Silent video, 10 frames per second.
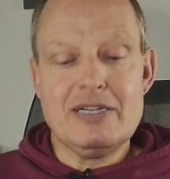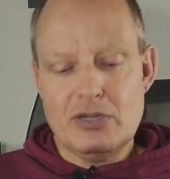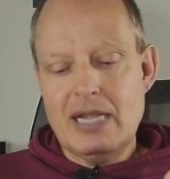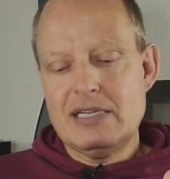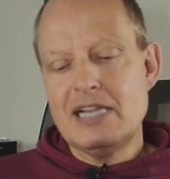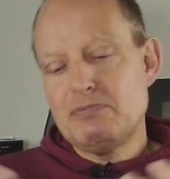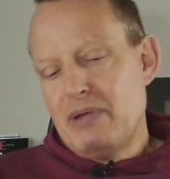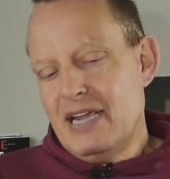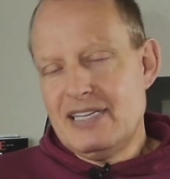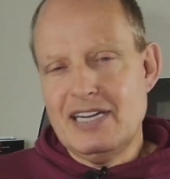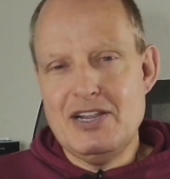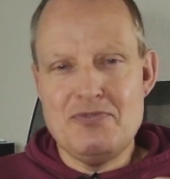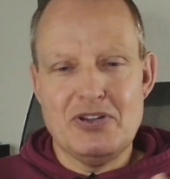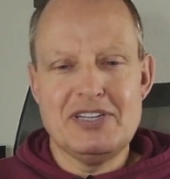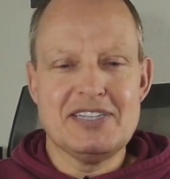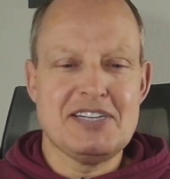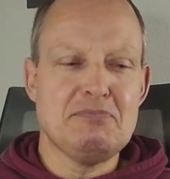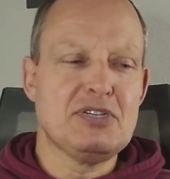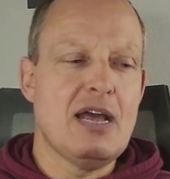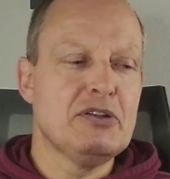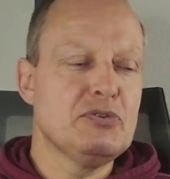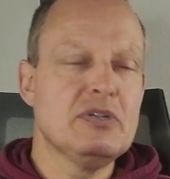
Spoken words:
So that's basically what this comes down to.